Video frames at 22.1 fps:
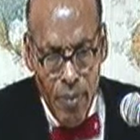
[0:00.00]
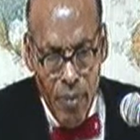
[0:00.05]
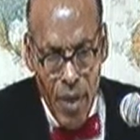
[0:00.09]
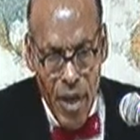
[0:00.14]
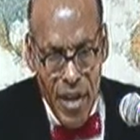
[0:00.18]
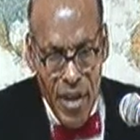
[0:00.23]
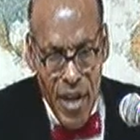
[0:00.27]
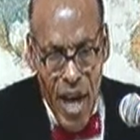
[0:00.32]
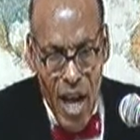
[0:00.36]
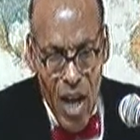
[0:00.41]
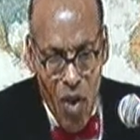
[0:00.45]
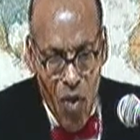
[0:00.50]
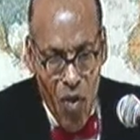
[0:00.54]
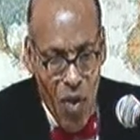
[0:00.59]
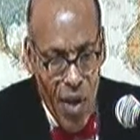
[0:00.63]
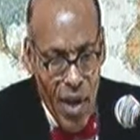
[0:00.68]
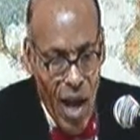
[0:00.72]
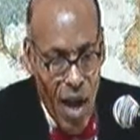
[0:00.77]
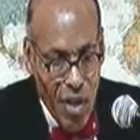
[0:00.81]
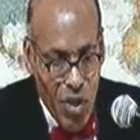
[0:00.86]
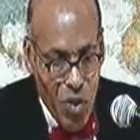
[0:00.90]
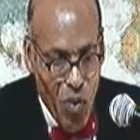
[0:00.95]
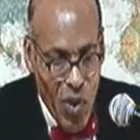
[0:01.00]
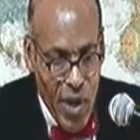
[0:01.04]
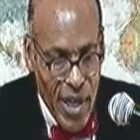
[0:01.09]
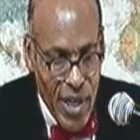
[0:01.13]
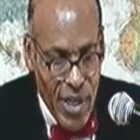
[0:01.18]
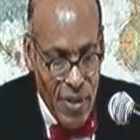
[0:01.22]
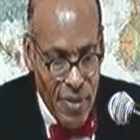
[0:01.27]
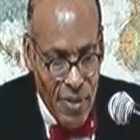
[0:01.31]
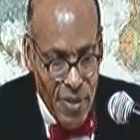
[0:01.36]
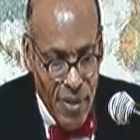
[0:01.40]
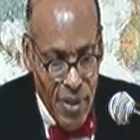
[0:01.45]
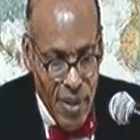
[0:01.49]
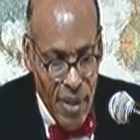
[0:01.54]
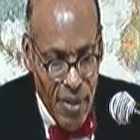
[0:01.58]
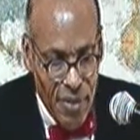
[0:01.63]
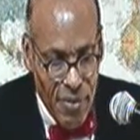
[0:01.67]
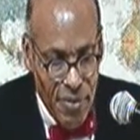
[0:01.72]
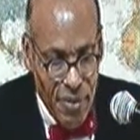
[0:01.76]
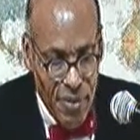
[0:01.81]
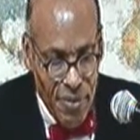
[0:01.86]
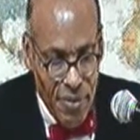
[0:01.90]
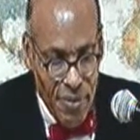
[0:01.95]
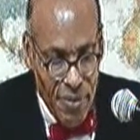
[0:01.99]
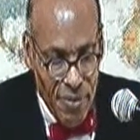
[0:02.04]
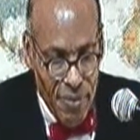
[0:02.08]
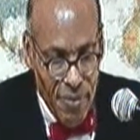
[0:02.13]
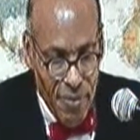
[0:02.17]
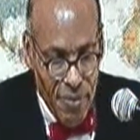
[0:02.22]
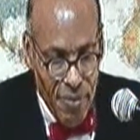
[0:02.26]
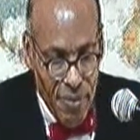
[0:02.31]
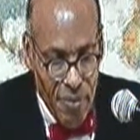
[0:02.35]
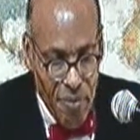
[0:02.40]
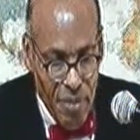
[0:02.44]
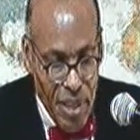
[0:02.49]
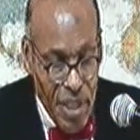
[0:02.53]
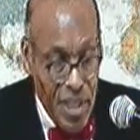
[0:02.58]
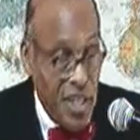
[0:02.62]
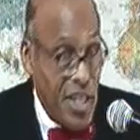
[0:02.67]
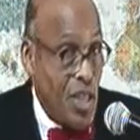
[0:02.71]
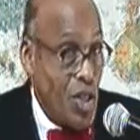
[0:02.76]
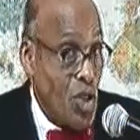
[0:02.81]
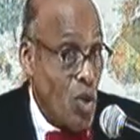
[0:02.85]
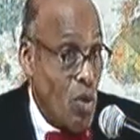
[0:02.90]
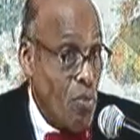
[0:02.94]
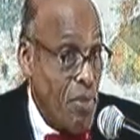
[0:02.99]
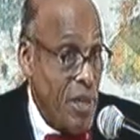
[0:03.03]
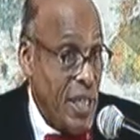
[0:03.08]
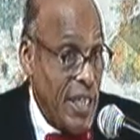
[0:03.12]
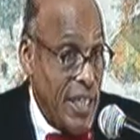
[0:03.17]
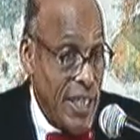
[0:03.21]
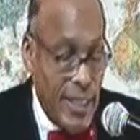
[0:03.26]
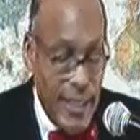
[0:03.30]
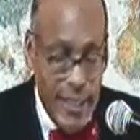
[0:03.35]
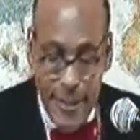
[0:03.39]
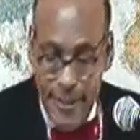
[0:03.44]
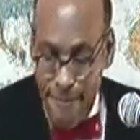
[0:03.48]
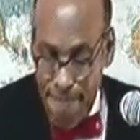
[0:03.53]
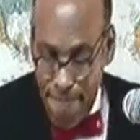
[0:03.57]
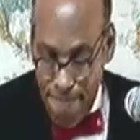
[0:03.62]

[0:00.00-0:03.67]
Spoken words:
And not going out the way of being disobedient.